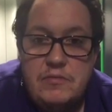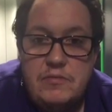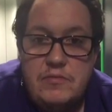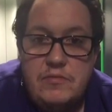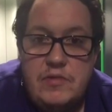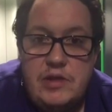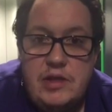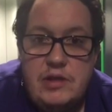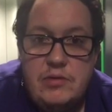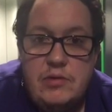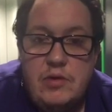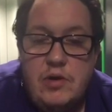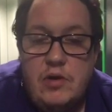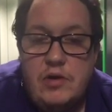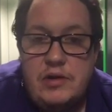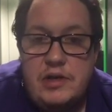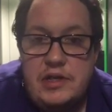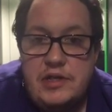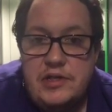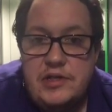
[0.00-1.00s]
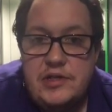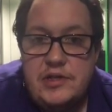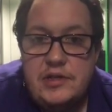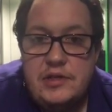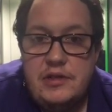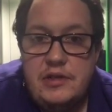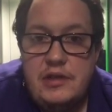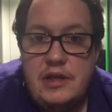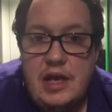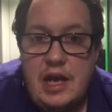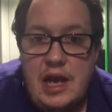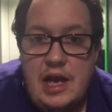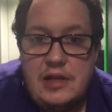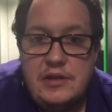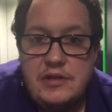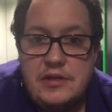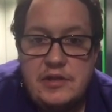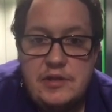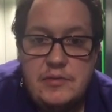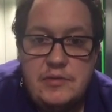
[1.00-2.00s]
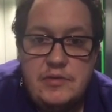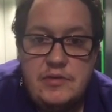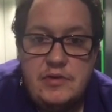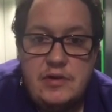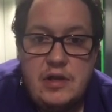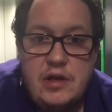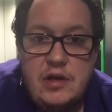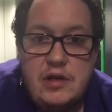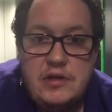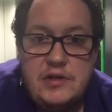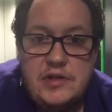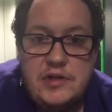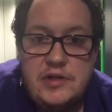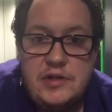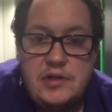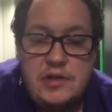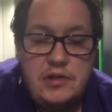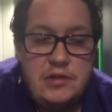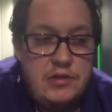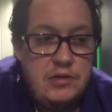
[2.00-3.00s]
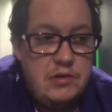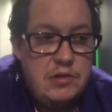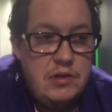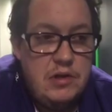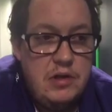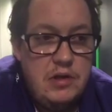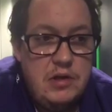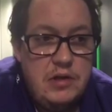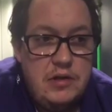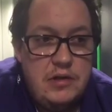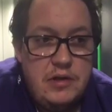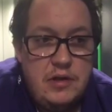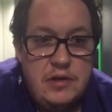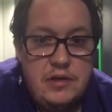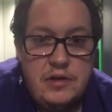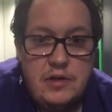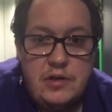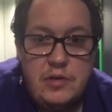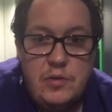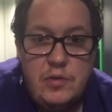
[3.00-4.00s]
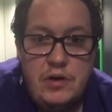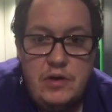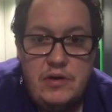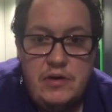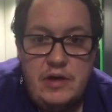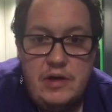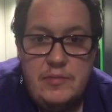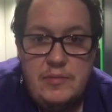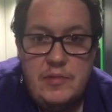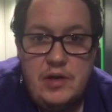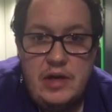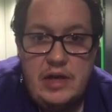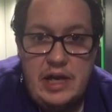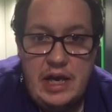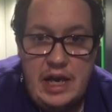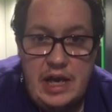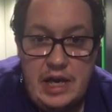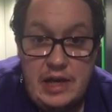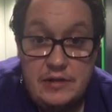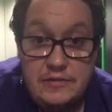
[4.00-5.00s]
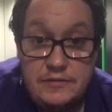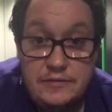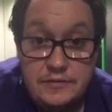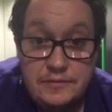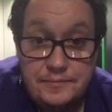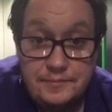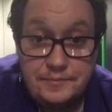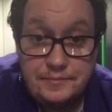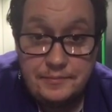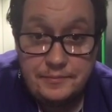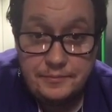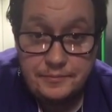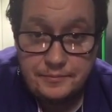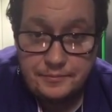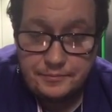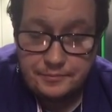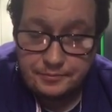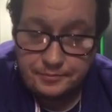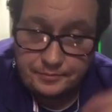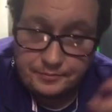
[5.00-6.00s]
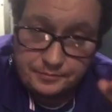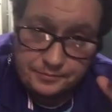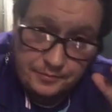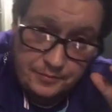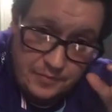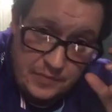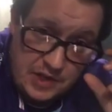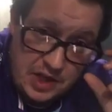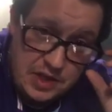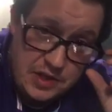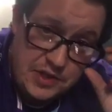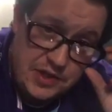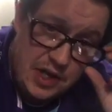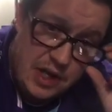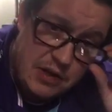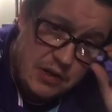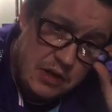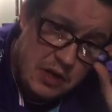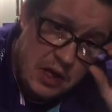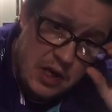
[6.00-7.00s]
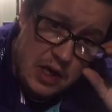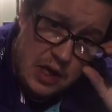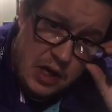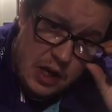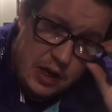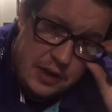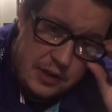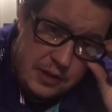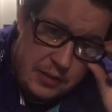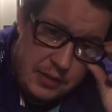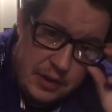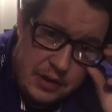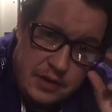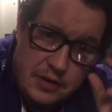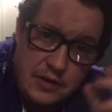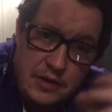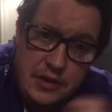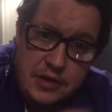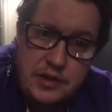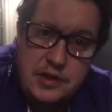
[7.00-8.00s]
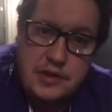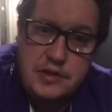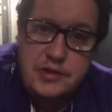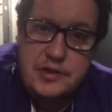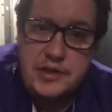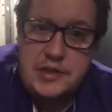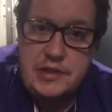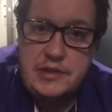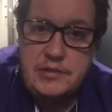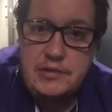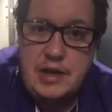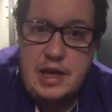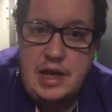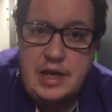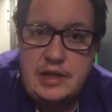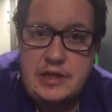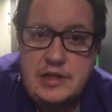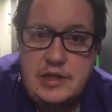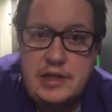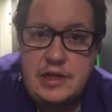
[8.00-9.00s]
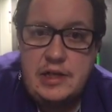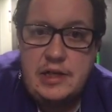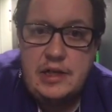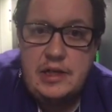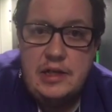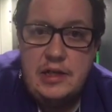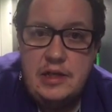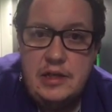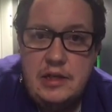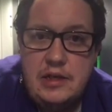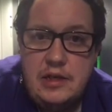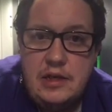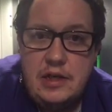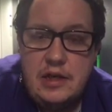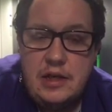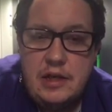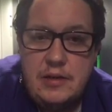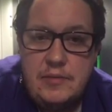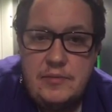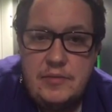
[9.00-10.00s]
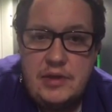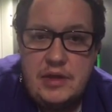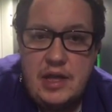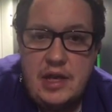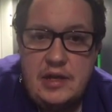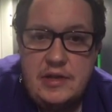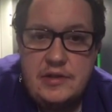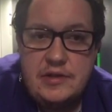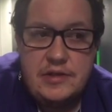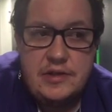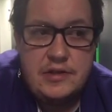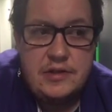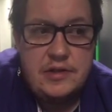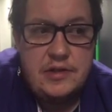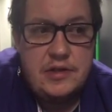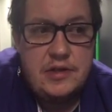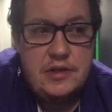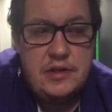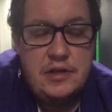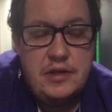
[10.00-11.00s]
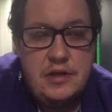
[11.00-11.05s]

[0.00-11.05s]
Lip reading: real honest answer with regards to the query you might have. So I do encourage you to actually get in touch